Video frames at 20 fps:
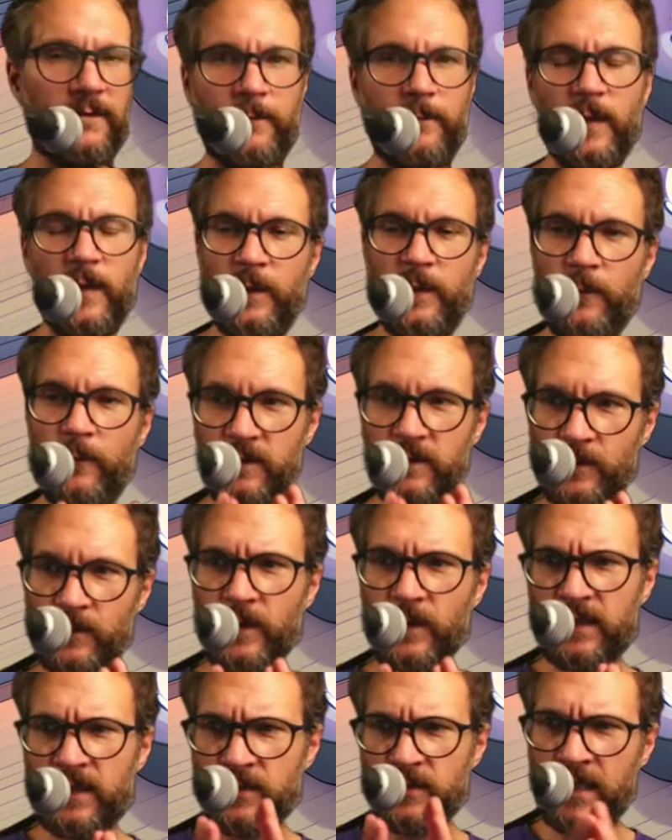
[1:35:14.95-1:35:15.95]
but was
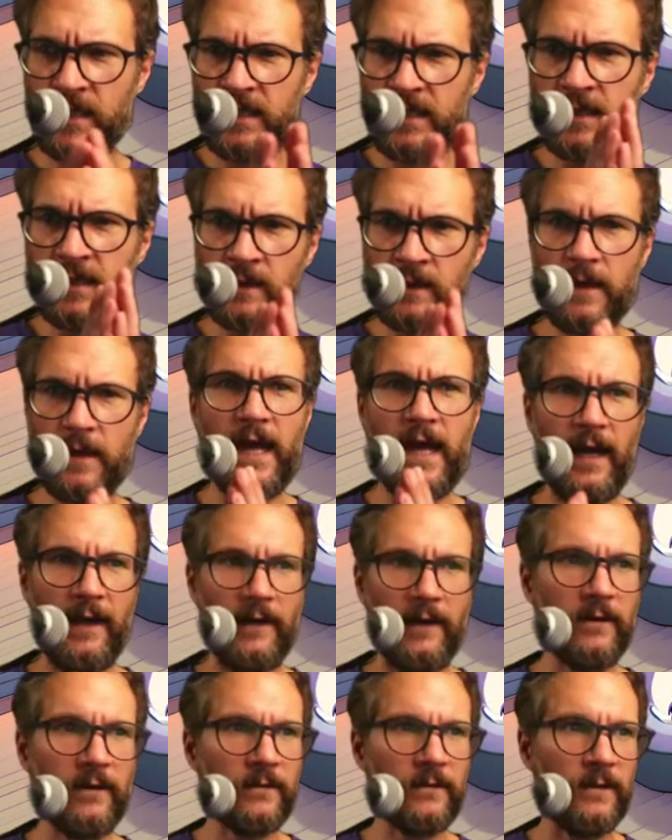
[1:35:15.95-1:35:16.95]
by training
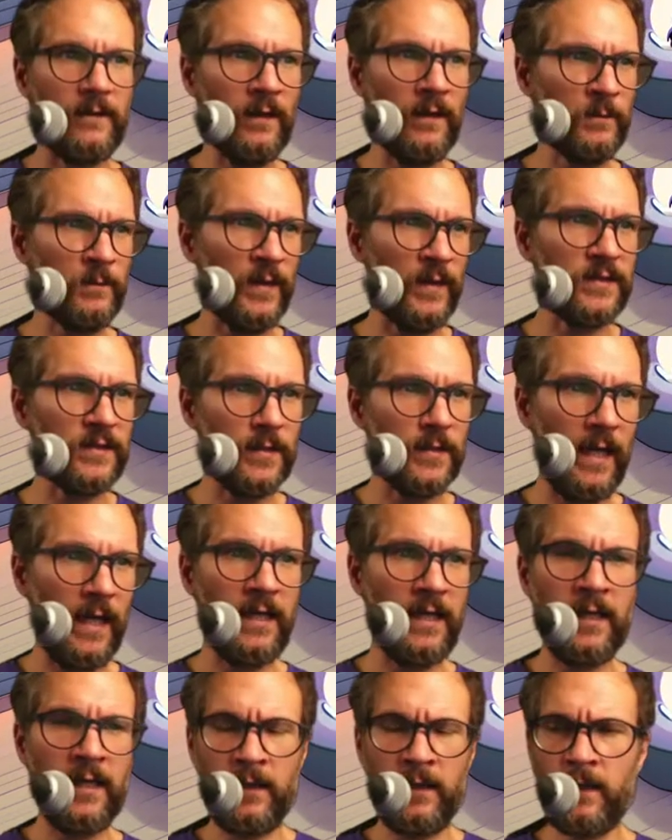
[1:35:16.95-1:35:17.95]
that, not by
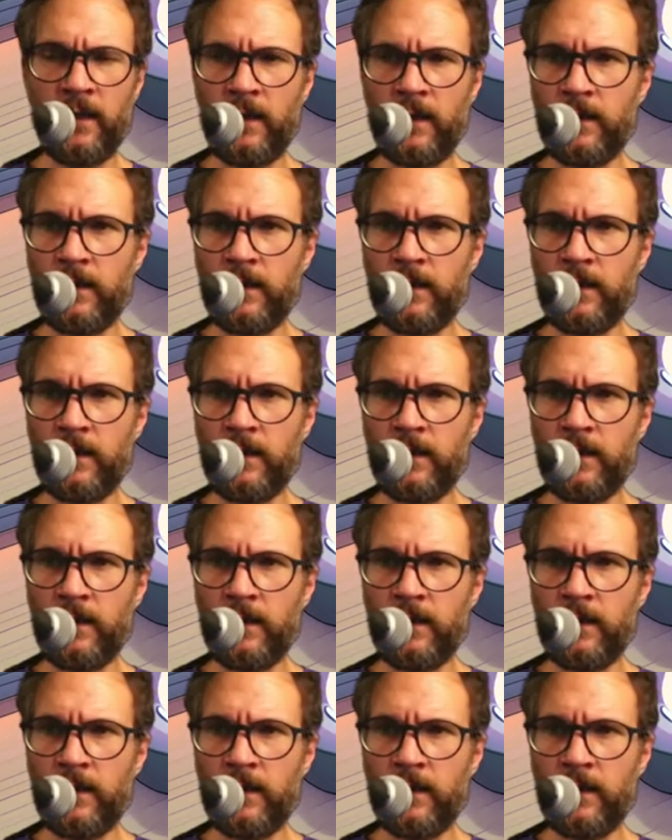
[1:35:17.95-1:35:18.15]
training